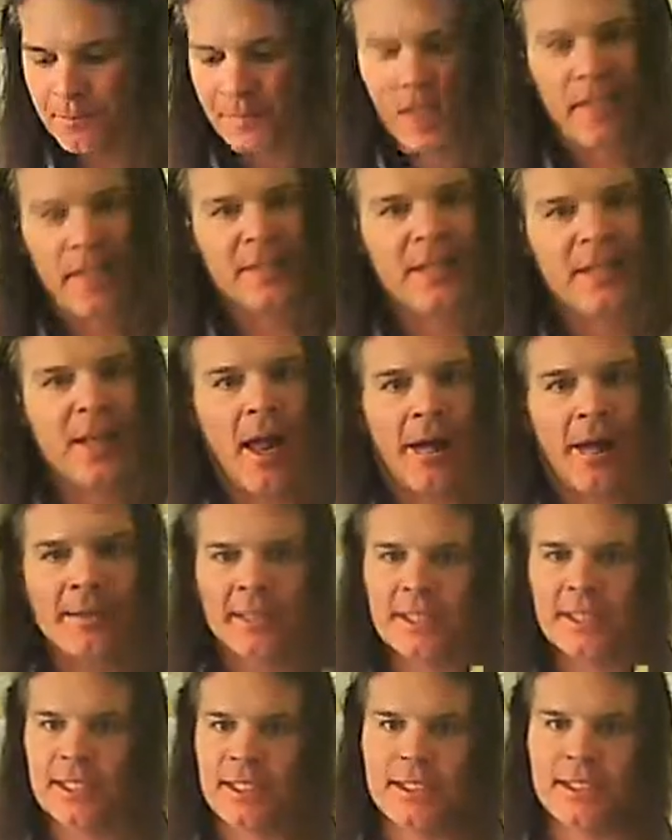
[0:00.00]
It's not
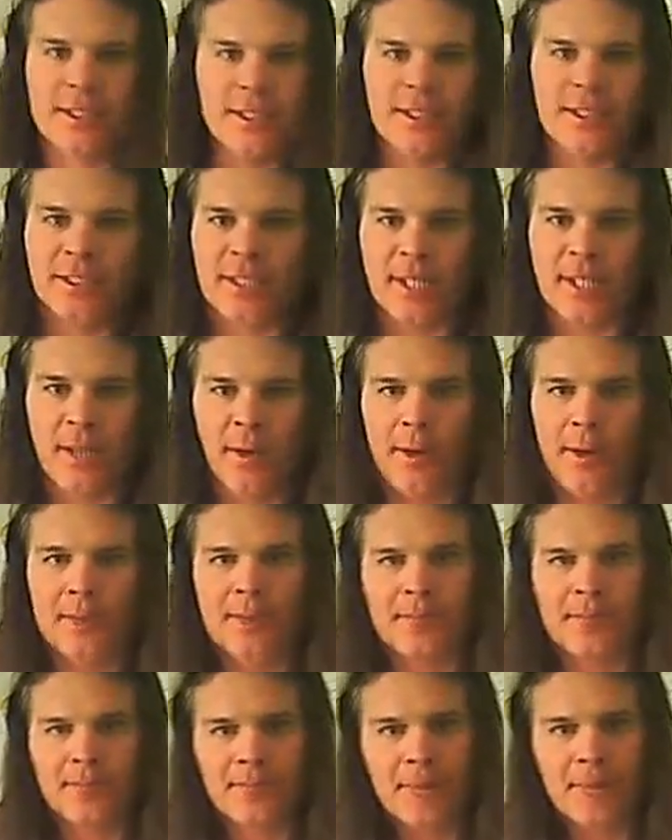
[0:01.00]
hinge of celery,
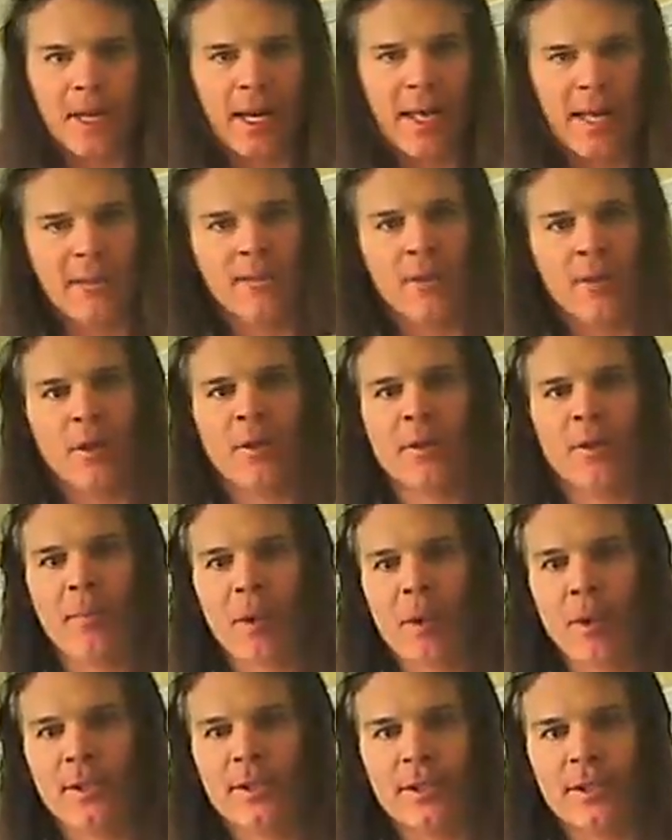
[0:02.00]
that's part of the
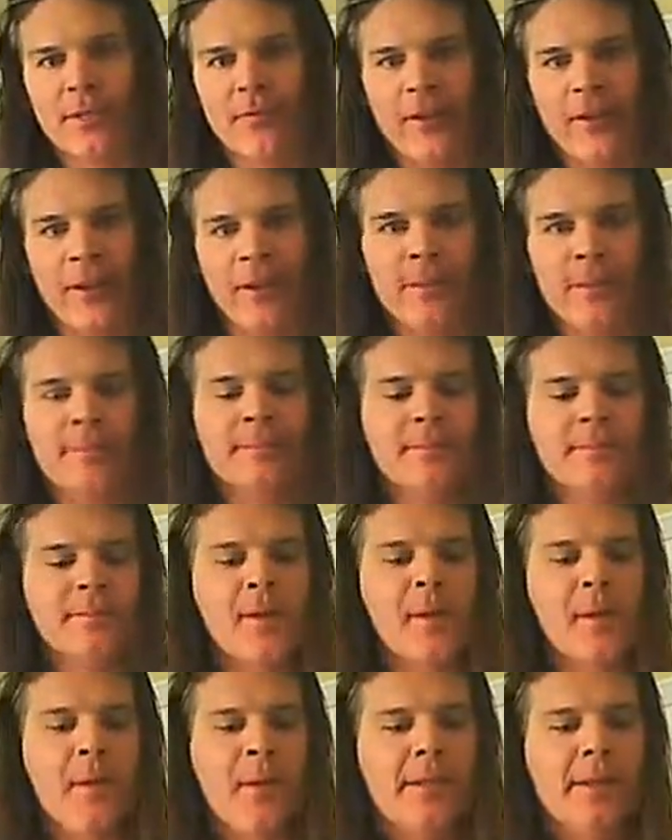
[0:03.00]
parsley family,
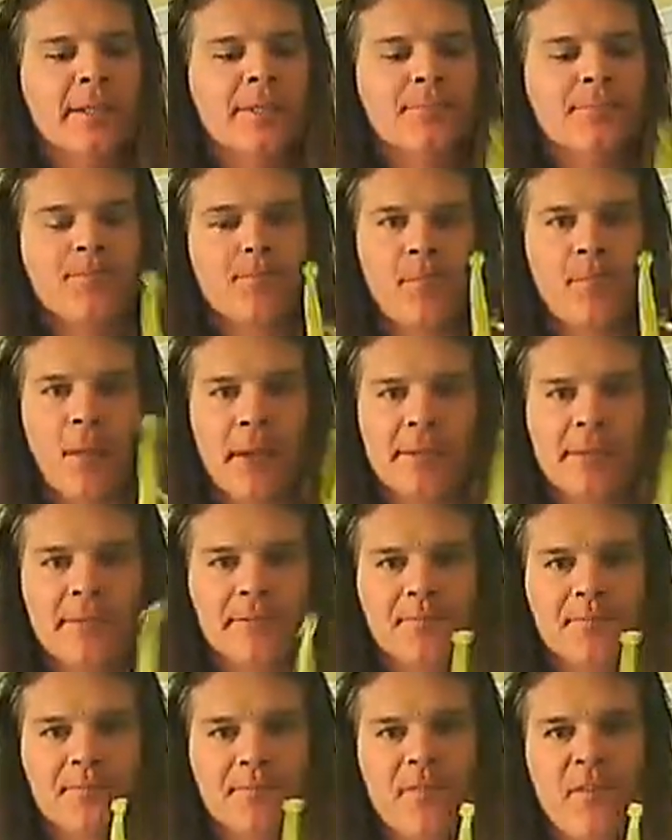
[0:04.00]
but
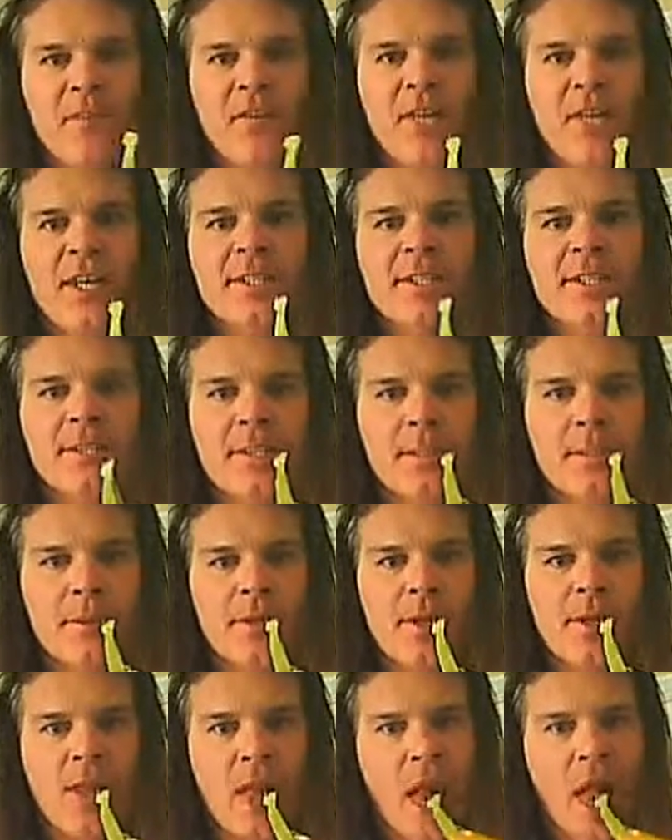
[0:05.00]
very similar
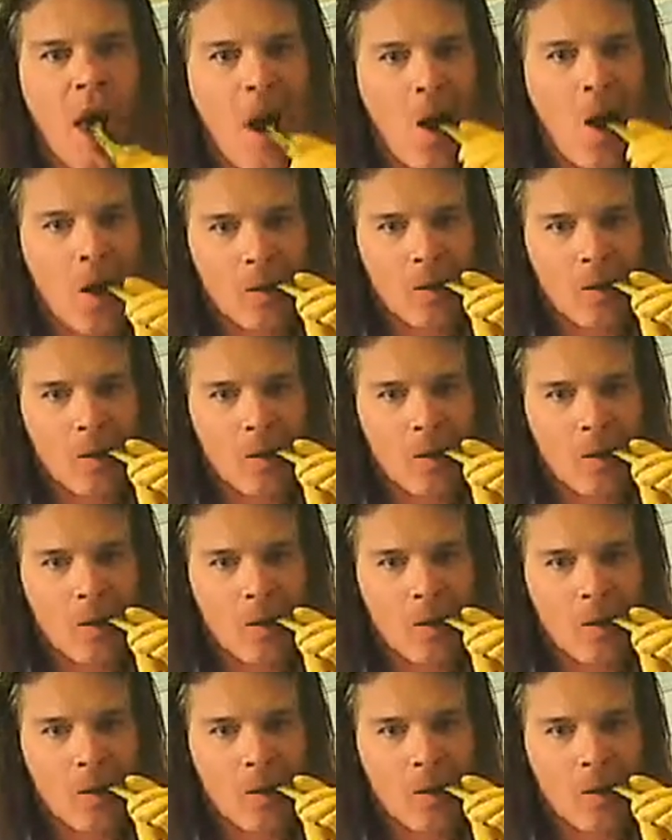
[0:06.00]
to that.